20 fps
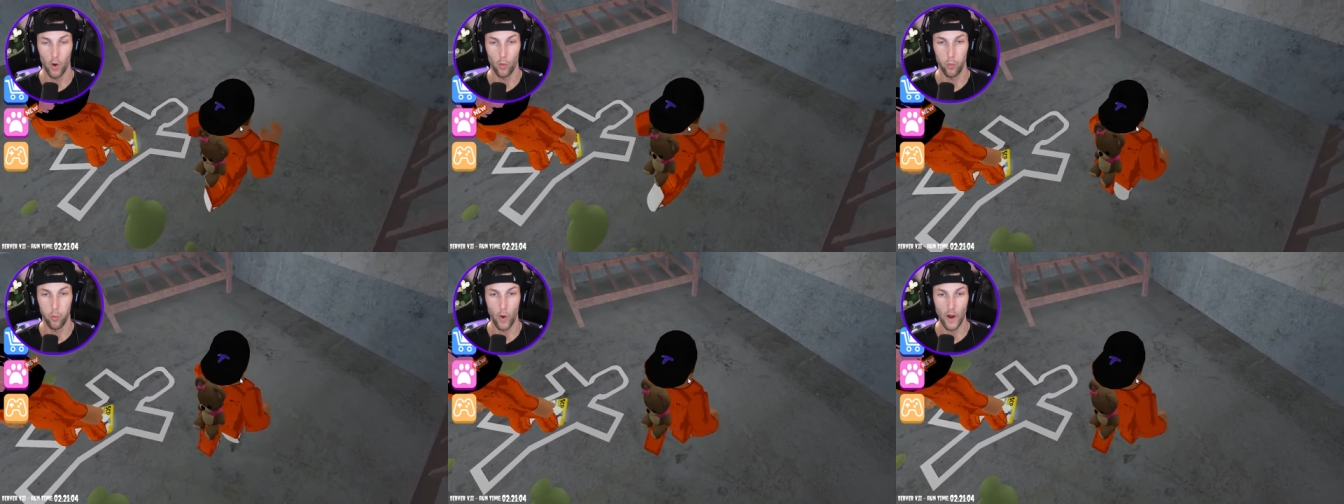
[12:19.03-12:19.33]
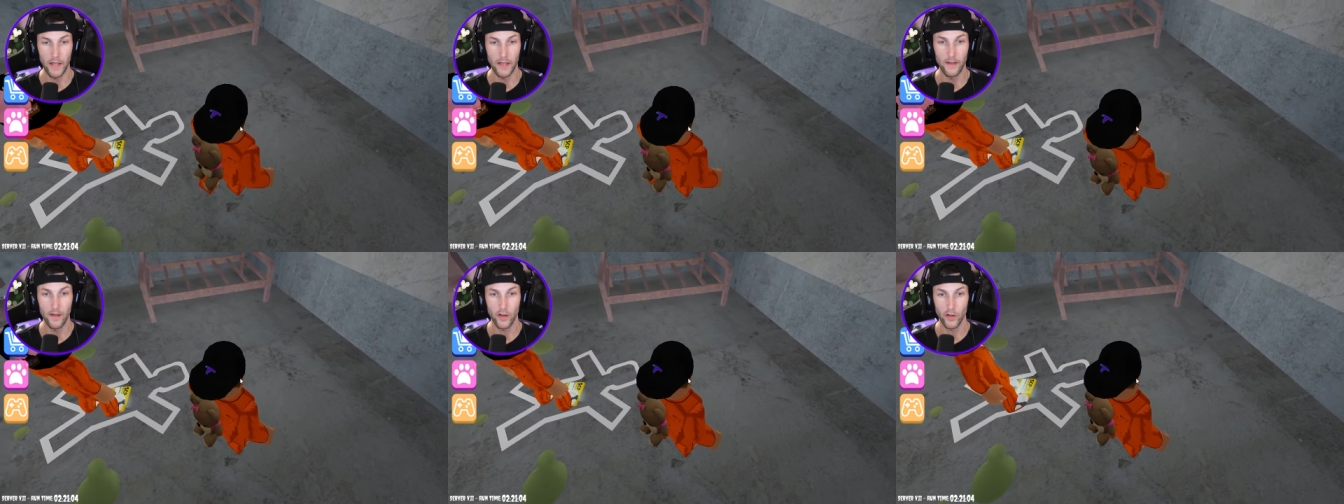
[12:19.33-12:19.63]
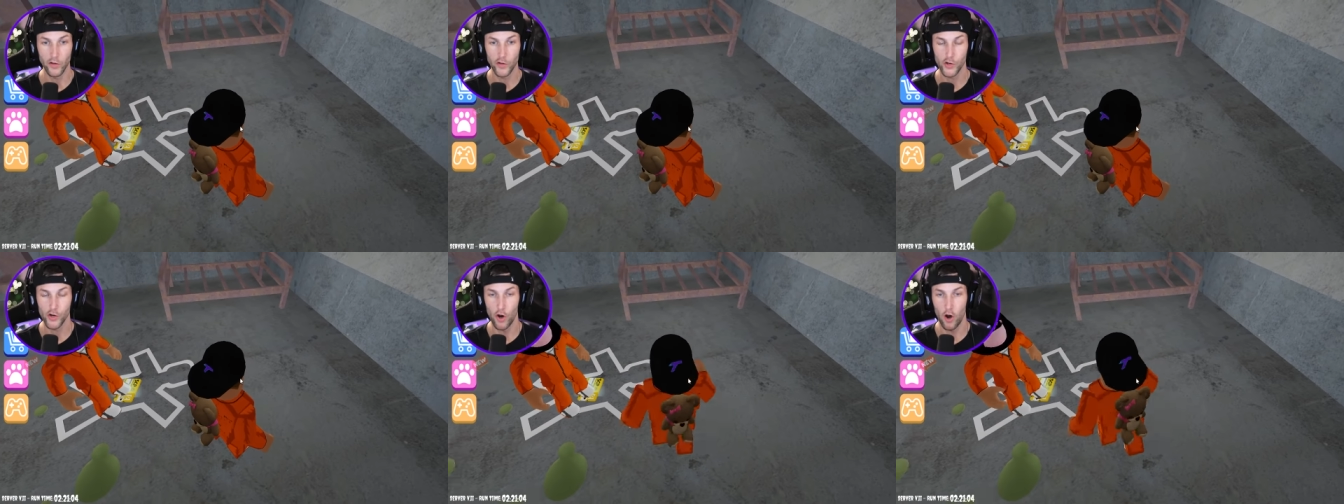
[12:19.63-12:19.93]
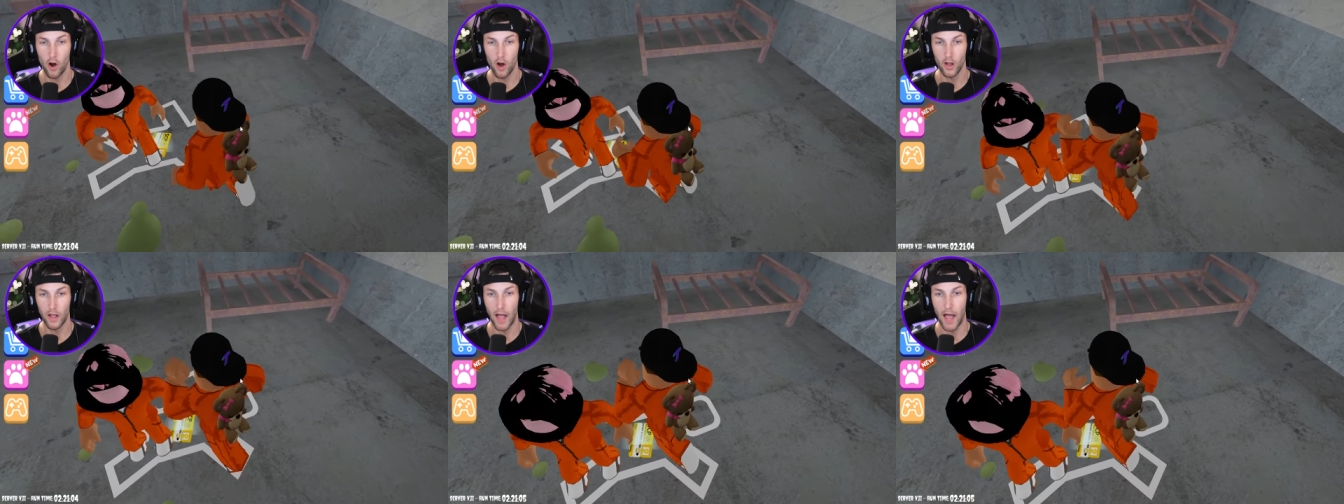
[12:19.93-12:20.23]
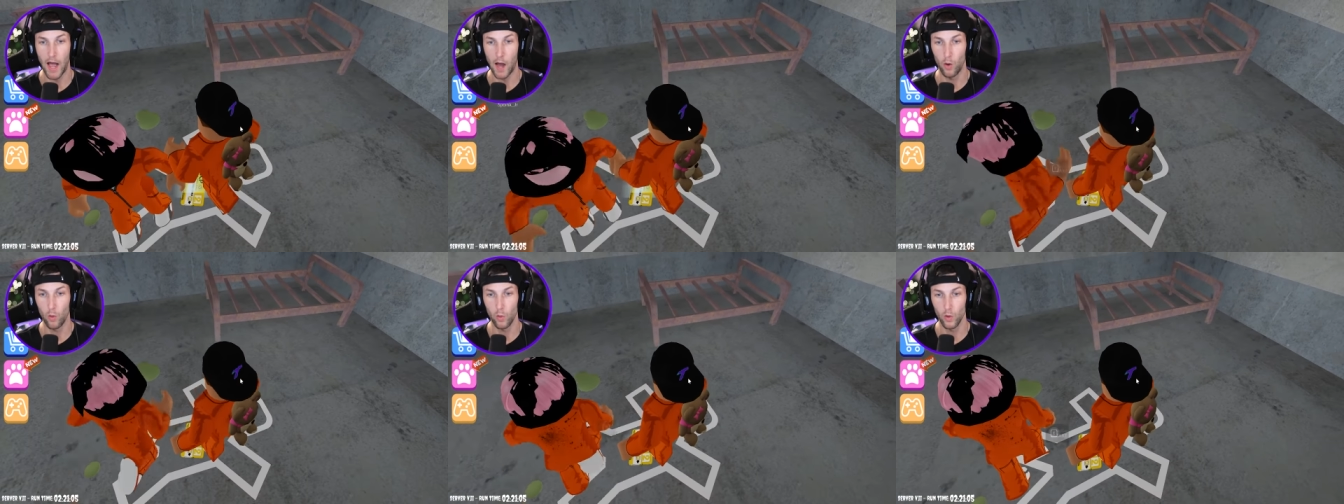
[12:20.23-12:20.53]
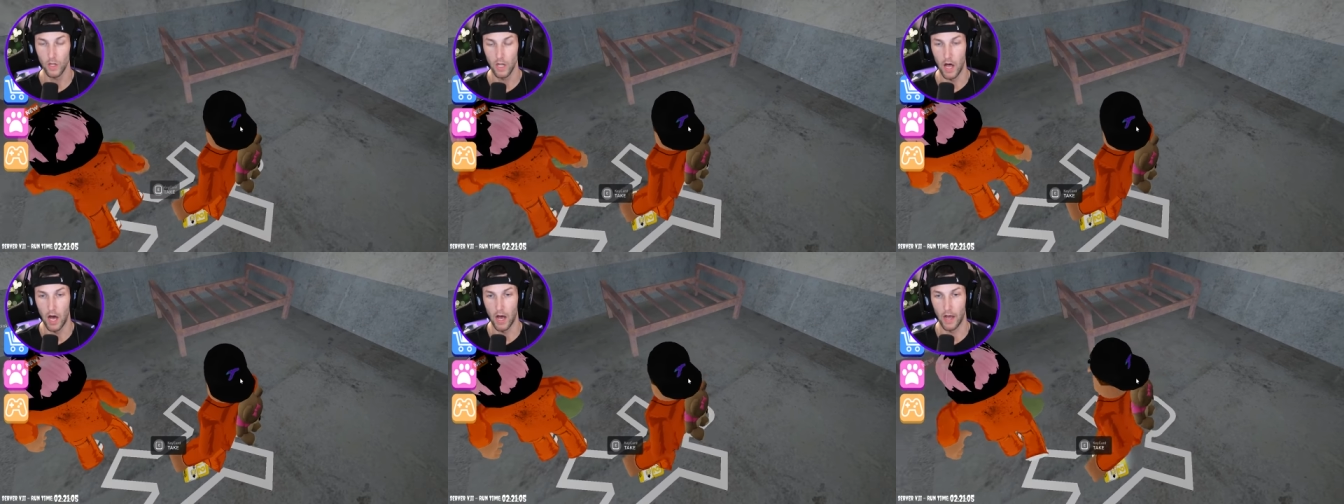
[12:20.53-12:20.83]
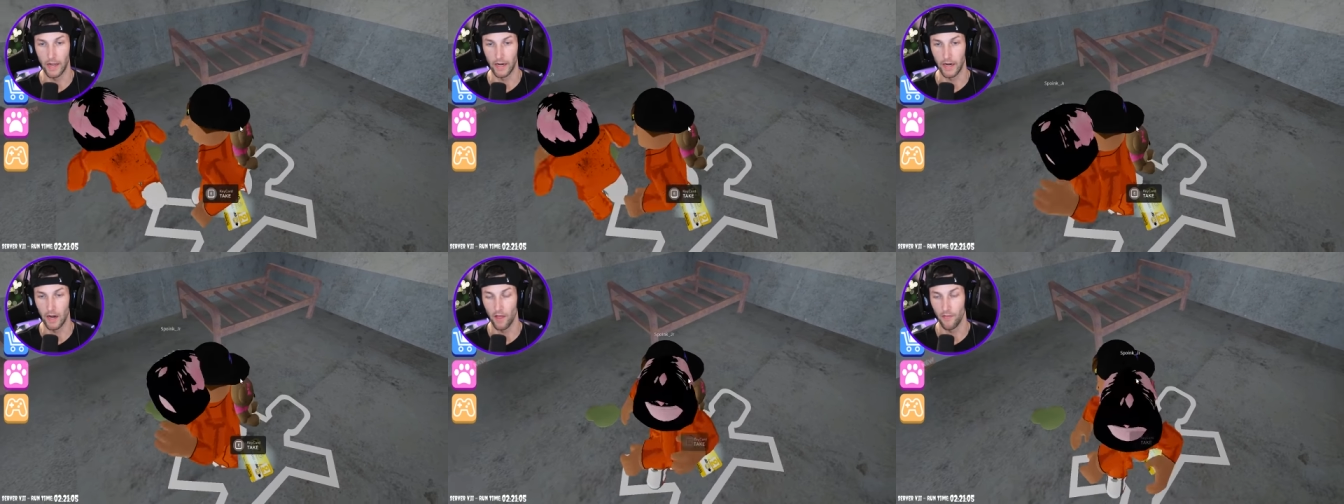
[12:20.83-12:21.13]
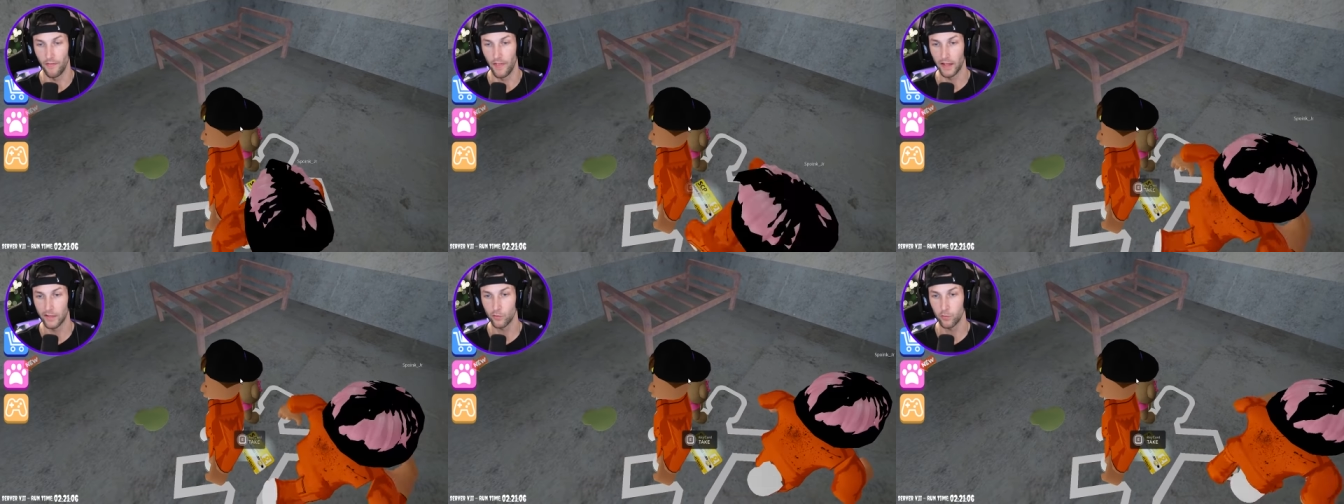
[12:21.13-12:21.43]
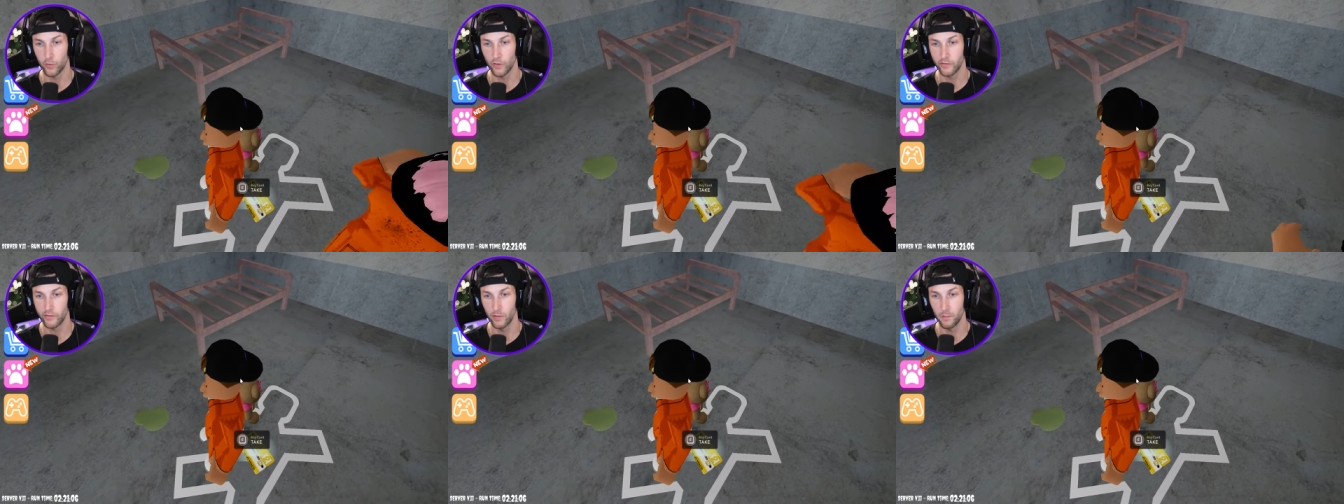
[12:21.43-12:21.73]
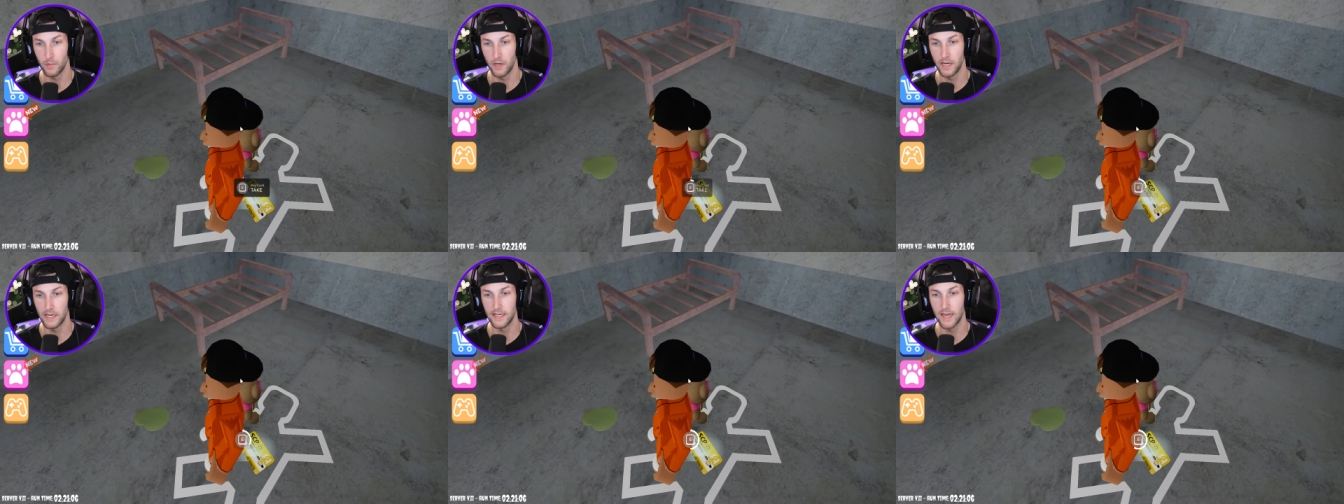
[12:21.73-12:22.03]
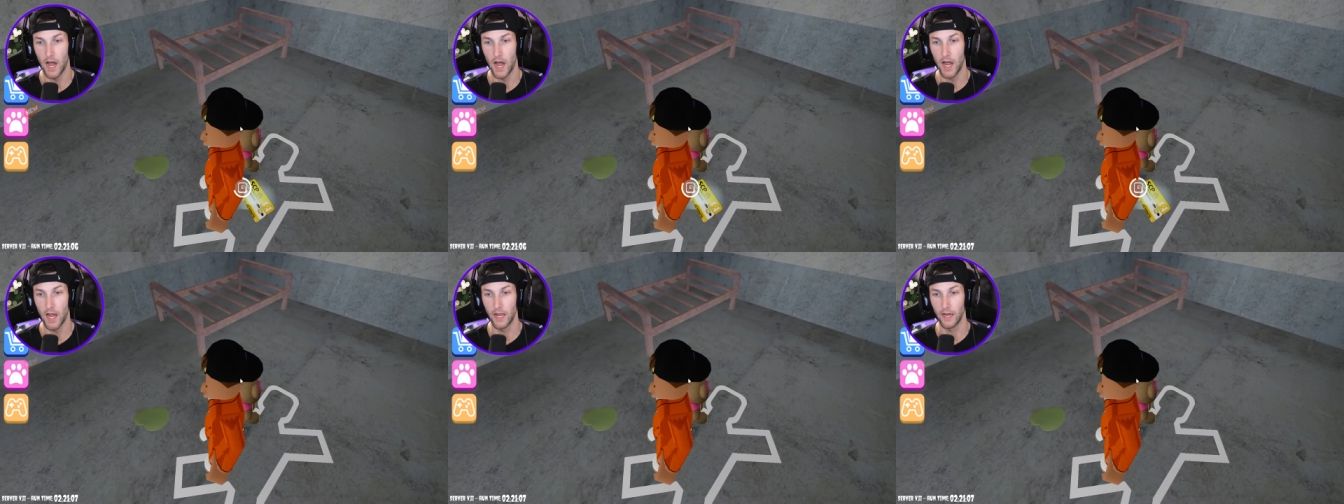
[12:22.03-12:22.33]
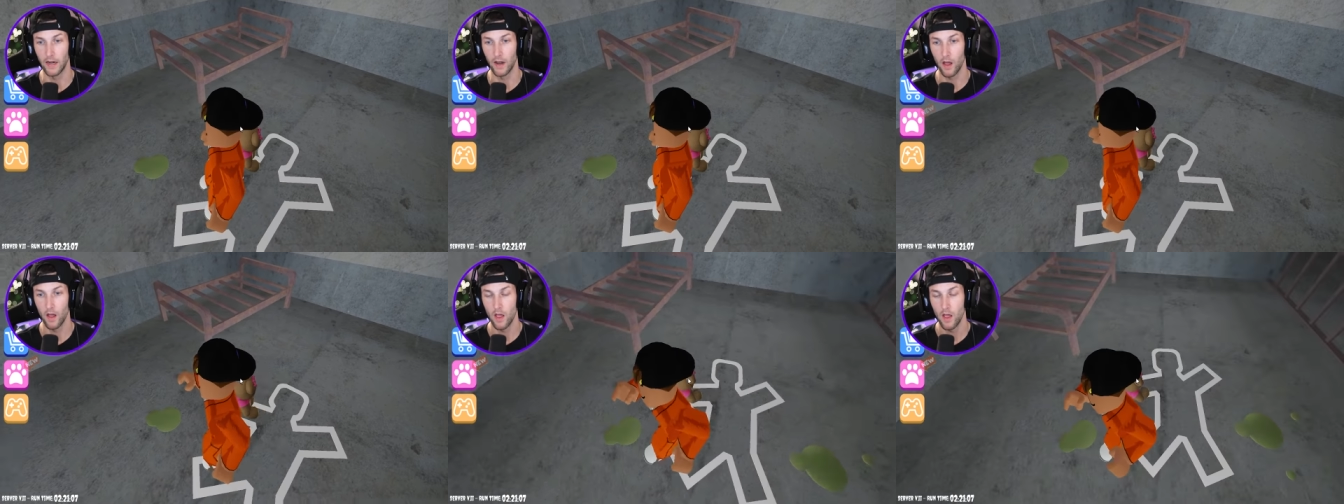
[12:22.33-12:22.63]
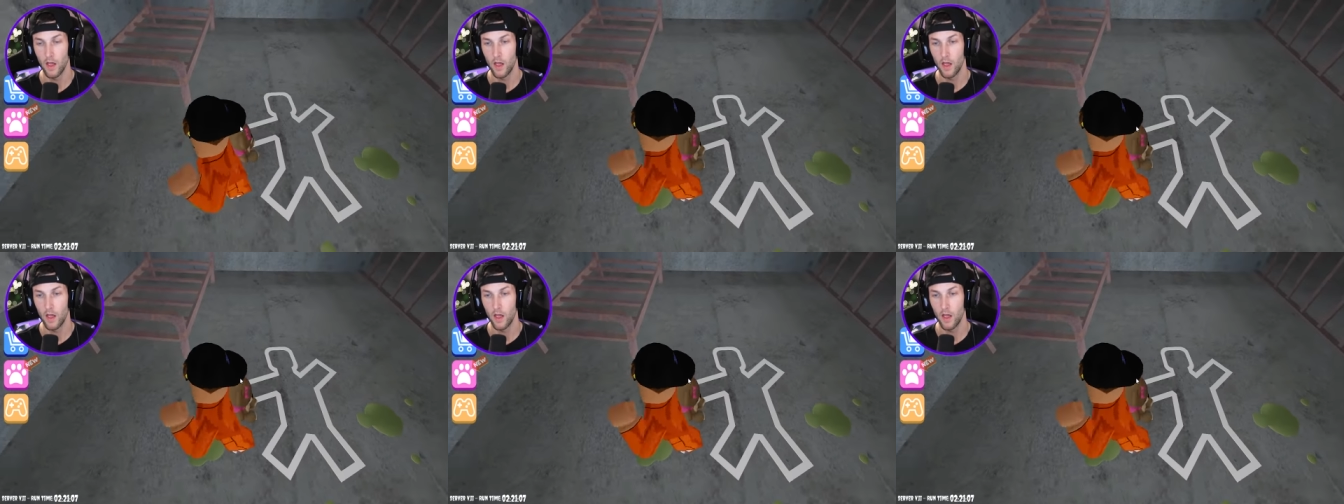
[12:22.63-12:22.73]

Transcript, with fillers: a white chalk outline. That's where somebody died.